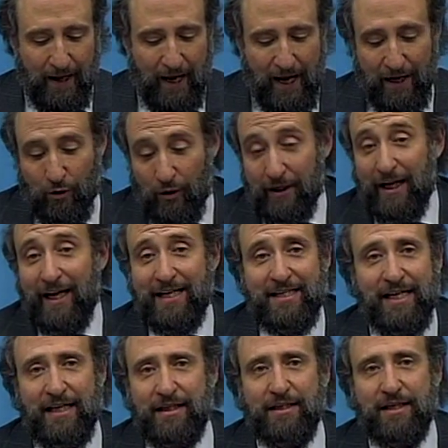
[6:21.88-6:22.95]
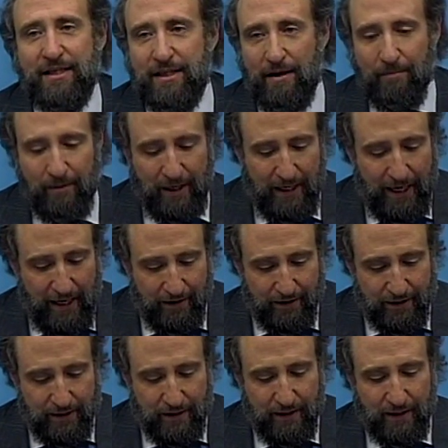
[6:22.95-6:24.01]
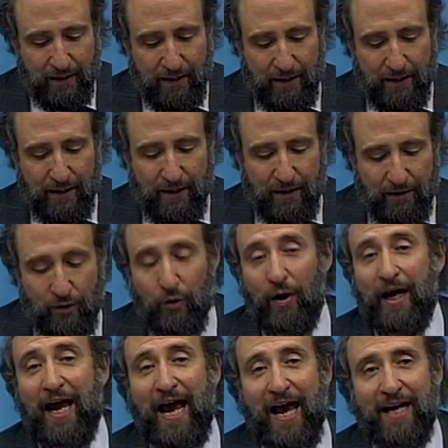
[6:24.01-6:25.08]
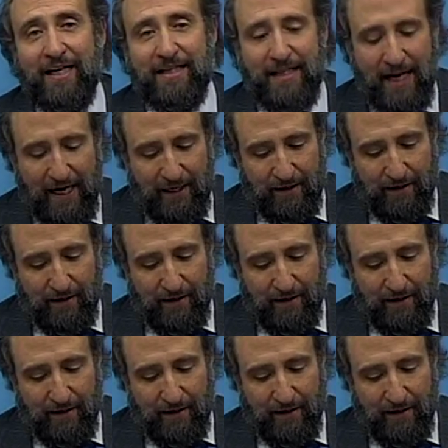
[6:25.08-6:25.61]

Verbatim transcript: can I send it to somebody else? Do I annotate?